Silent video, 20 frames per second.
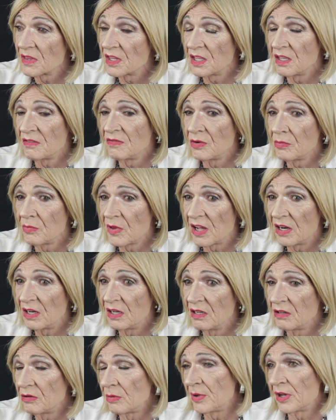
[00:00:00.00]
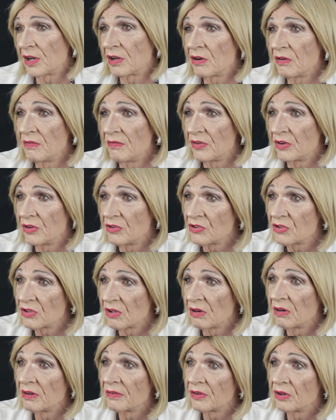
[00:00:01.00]
giving them that little bit of confidence that
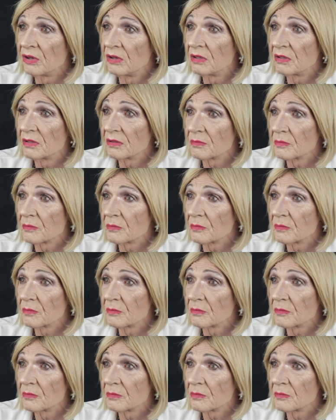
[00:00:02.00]
I've got,